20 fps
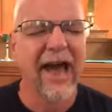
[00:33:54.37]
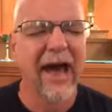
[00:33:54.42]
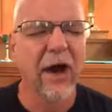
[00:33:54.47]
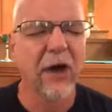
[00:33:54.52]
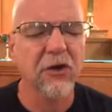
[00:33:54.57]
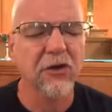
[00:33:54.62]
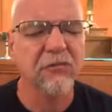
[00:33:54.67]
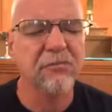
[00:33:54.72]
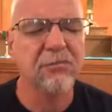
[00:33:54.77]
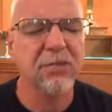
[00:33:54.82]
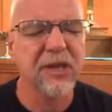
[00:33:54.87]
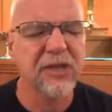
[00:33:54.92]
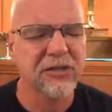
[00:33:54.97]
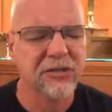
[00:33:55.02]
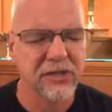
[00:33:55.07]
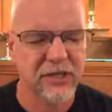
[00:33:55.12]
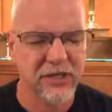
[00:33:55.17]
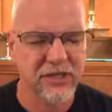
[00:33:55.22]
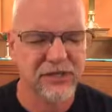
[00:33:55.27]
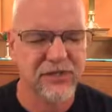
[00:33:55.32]
out of
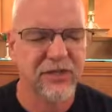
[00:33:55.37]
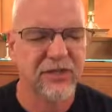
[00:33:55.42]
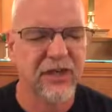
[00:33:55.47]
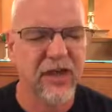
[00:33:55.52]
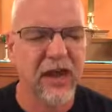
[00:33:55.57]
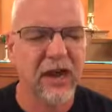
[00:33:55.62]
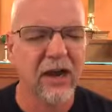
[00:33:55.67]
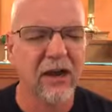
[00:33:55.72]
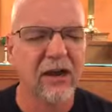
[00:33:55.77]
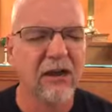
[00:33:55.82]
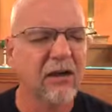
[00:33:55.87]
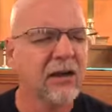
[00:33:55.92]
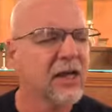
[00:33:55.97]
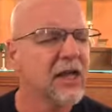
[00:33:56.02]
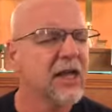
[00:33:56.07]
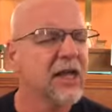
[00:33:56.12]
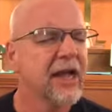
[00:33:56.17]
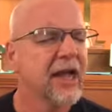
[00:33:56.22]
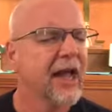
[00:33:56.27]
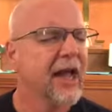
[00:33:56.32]
business there
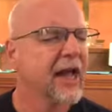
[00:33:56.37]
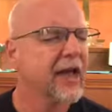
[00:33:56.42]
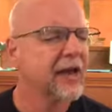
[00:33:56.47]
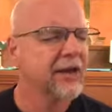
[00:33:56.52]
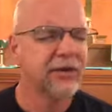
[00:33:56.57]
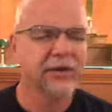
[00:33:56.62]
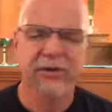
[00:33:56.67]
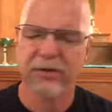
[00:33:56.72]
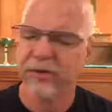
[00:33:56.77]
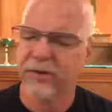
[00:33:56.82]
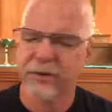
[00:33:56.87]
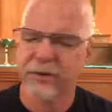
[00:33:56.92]
and